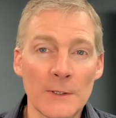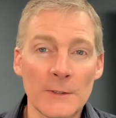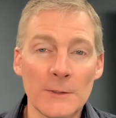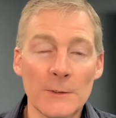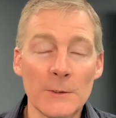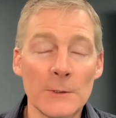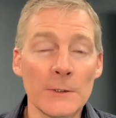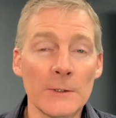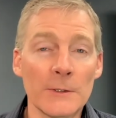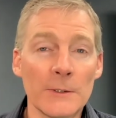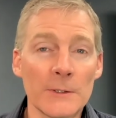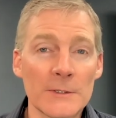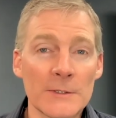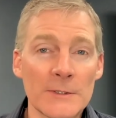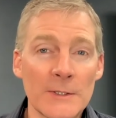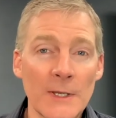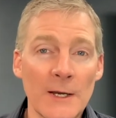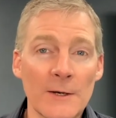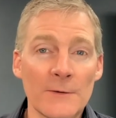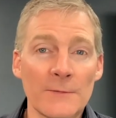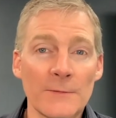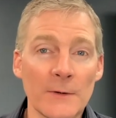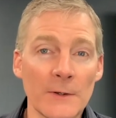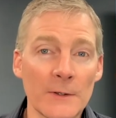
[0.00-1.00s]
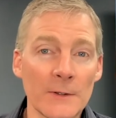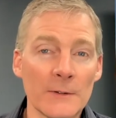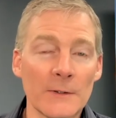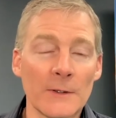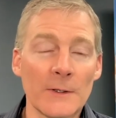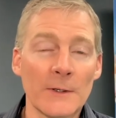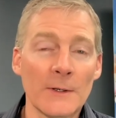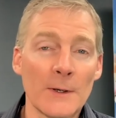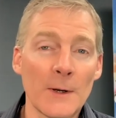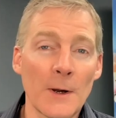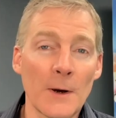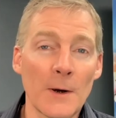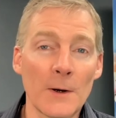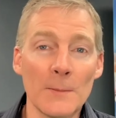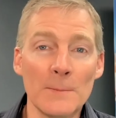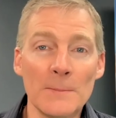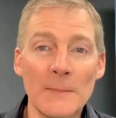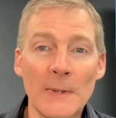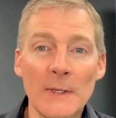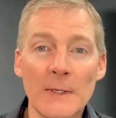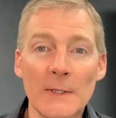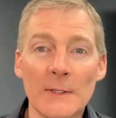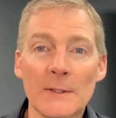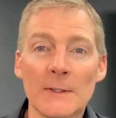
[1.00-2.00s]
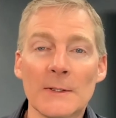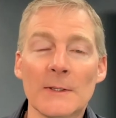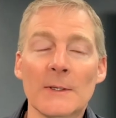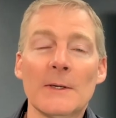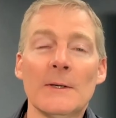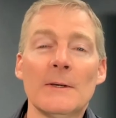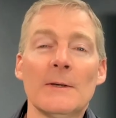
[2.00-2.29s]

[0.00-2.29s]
you or your staff are, are mean.